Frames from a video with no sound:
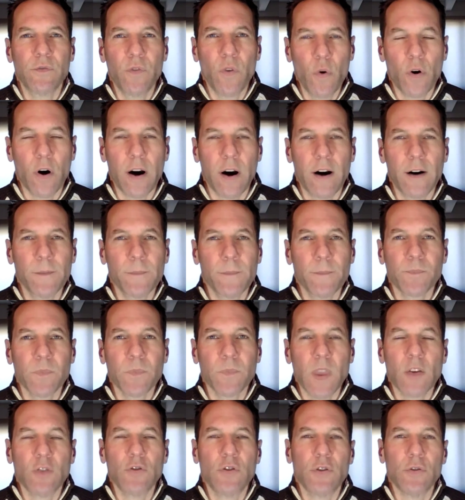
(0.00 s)
4,
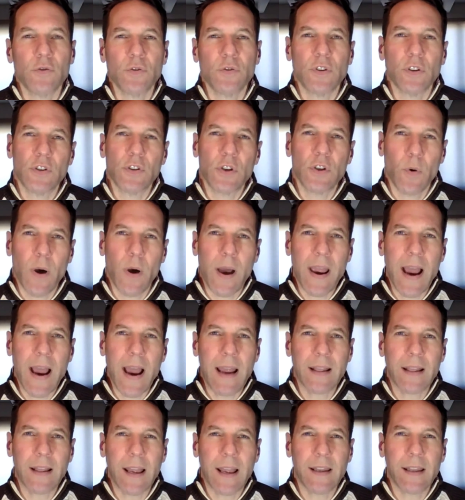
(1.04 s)
choose the 2 I
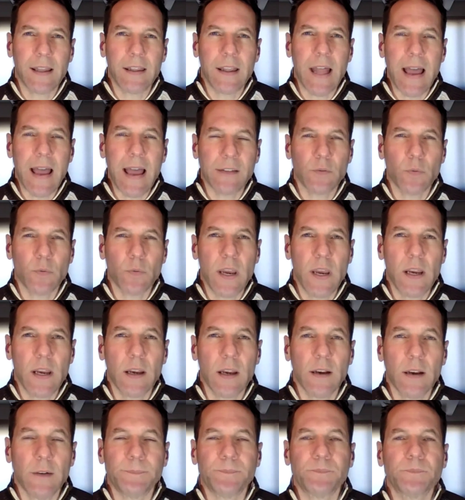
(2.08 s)
highlighted last
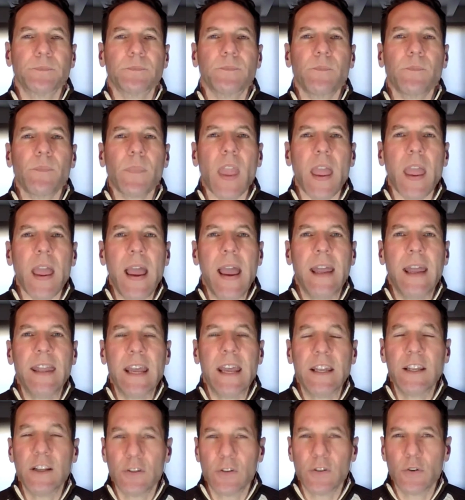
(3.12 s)
week,
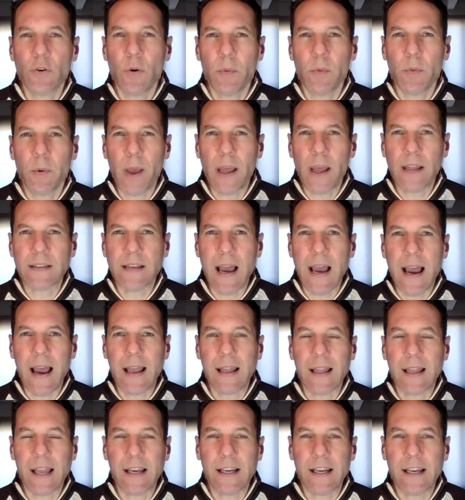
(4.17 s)
and then the 2 I'm about to
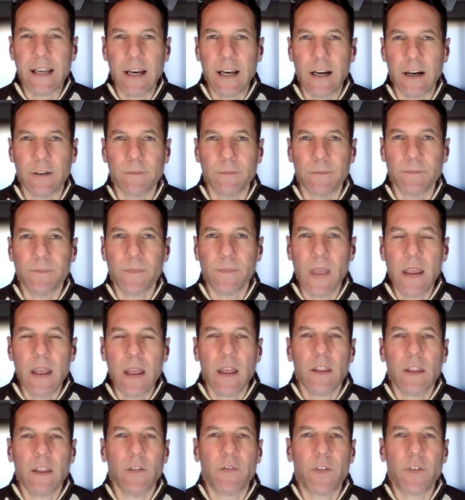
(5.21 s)
highlight here.
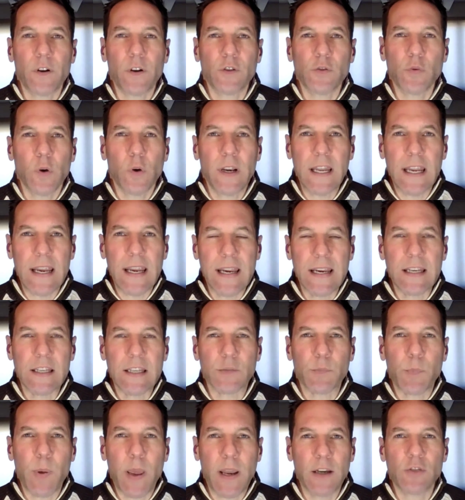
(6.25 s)
The first one
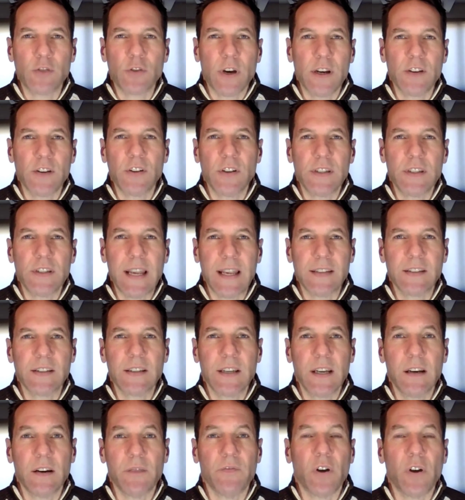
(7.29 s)
is penetration
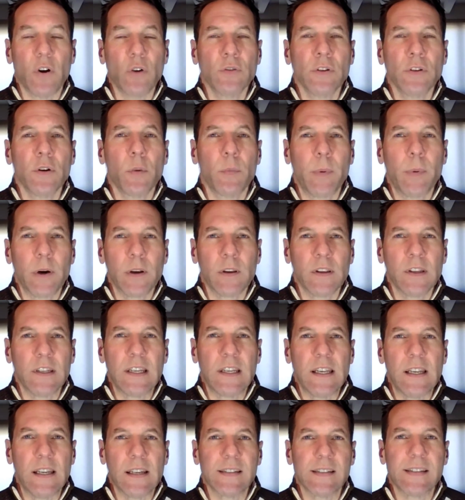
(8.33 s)
testing and
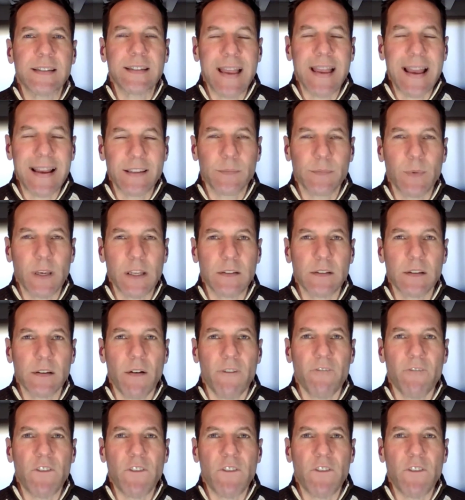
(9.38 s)
vulnerability assessments.